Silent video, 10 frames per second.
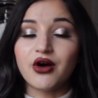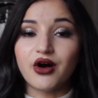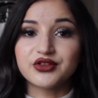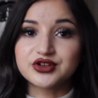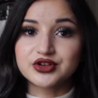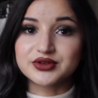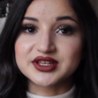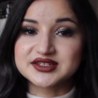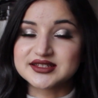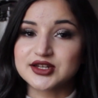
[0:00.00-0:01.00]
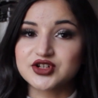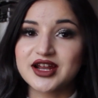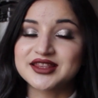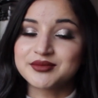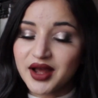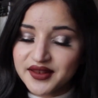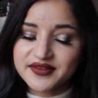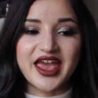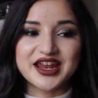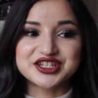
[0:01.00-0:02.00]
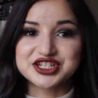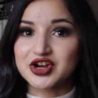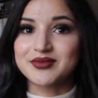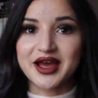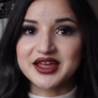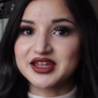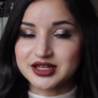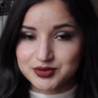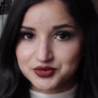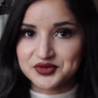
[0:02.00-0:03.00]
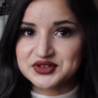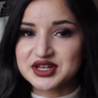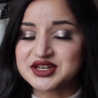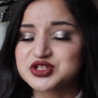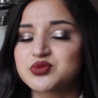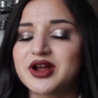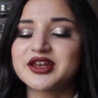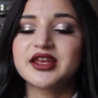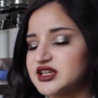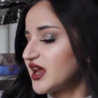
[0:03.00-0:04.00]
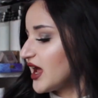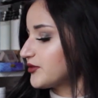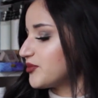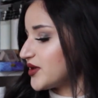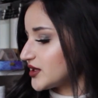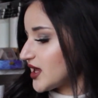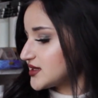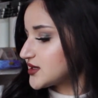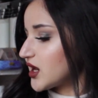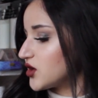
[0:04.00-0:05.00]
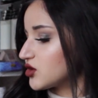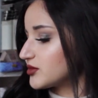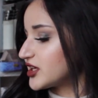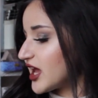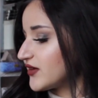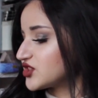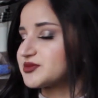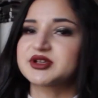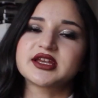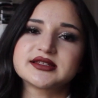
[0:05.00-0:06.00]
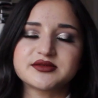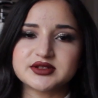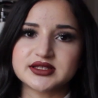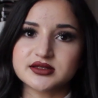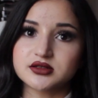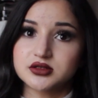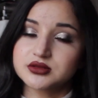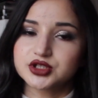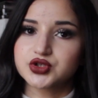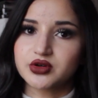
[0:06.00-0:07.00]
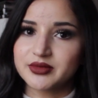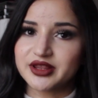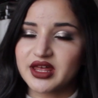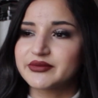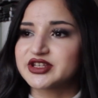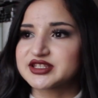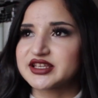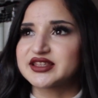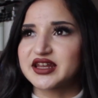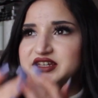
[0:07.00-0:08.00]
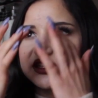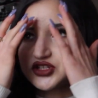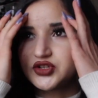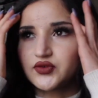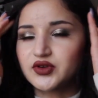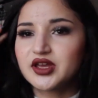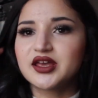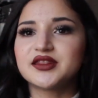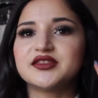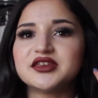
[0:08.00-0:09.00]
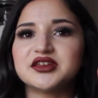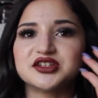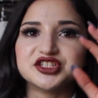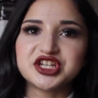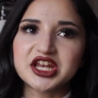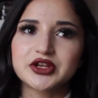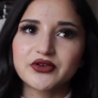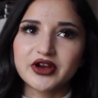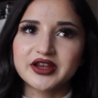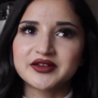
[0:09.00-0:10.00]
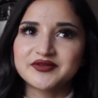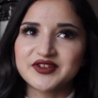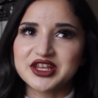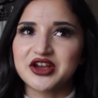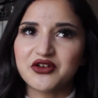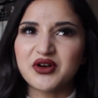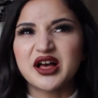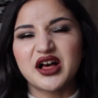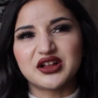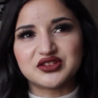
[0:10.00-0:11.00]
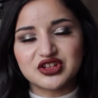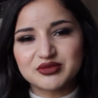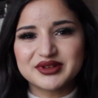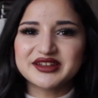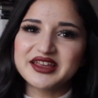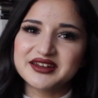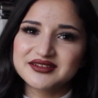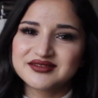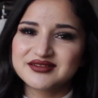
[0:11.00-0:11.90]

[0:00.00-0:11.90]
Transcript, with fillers: all the new releases I tried in the month and share my in-depth reviews on each one. Today I have a bit less than I normally have just because it was a shorter month, obviously, and then I did do the January video a little bit late.